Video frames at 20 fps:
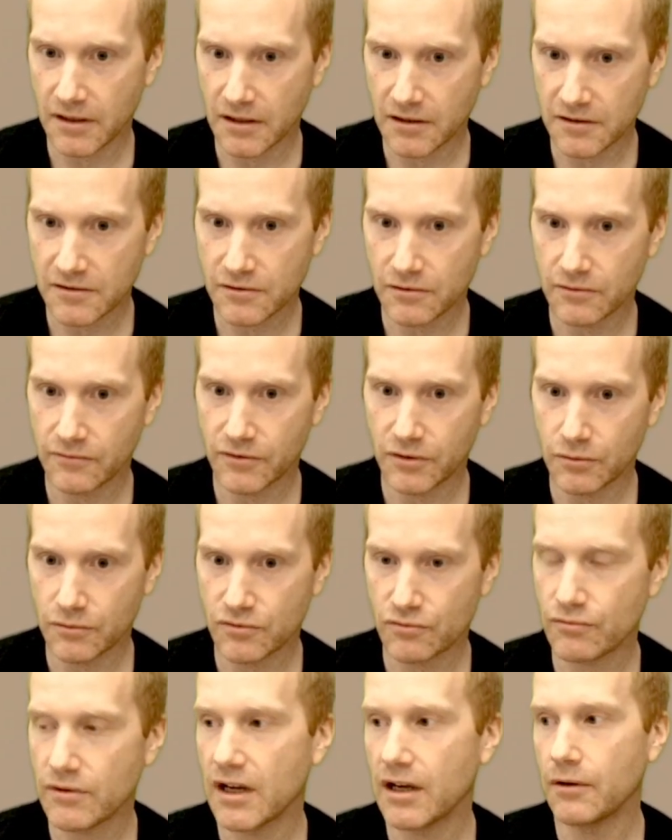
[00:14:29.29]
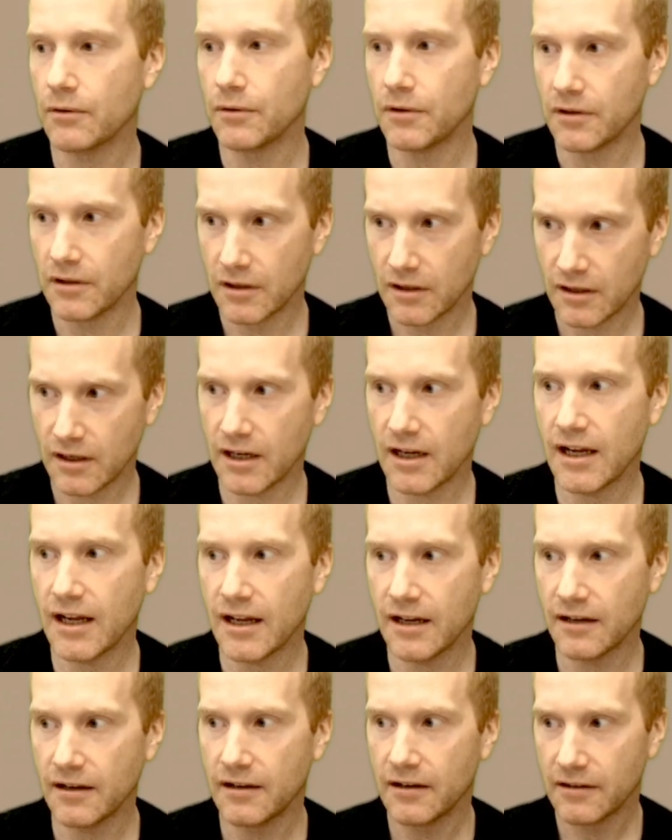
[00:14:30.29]
And it sort of goes round,
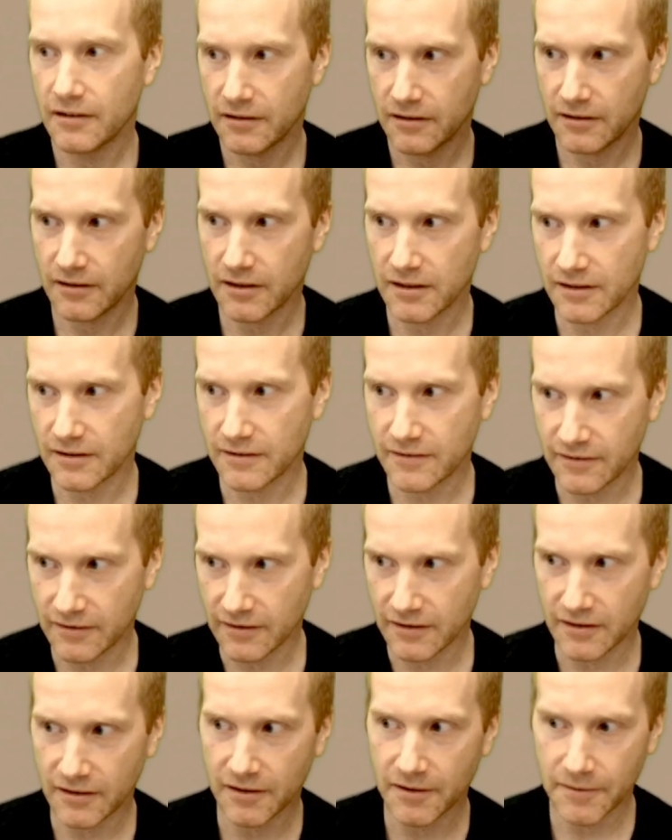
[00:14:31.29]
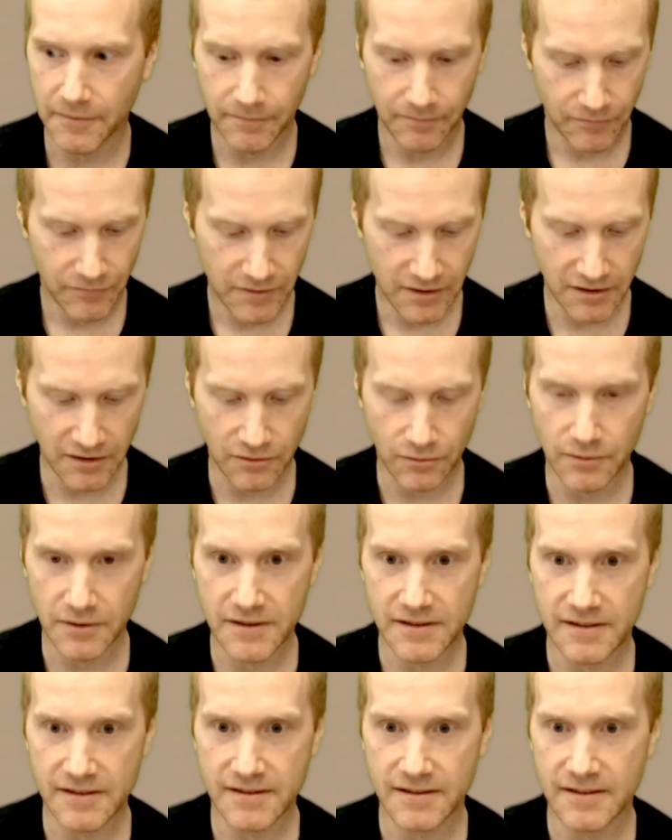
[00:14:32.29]
and it
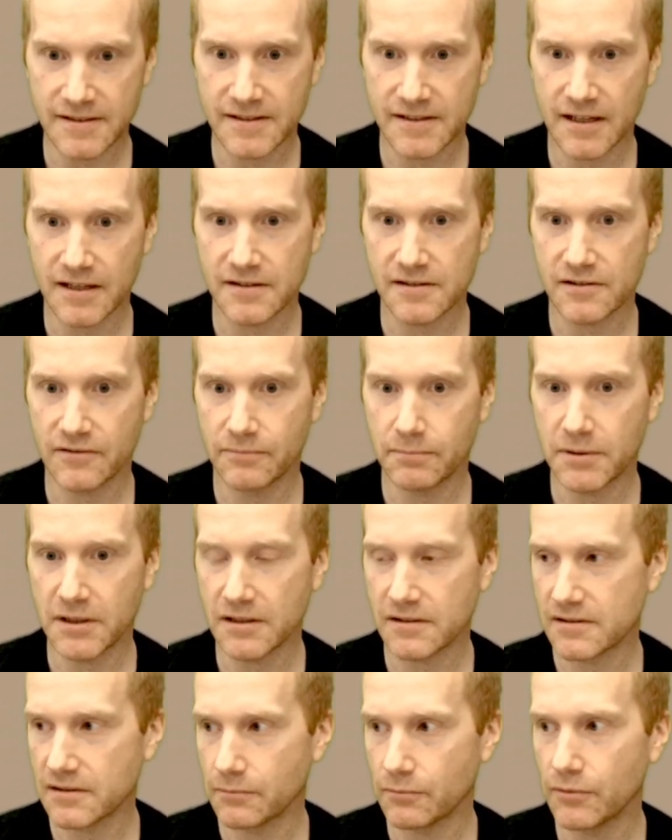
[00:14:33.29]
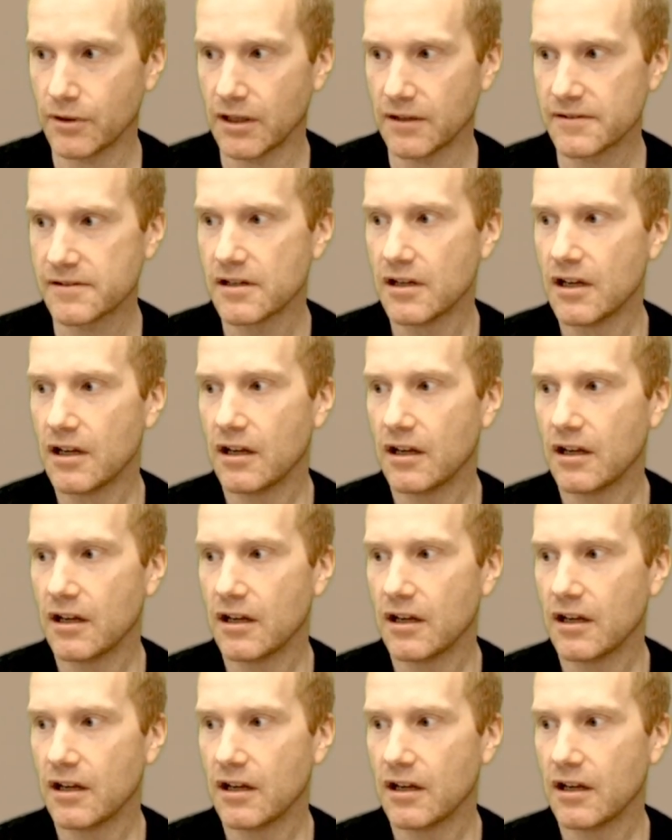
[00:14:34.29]
increases the sense of being somewhere else.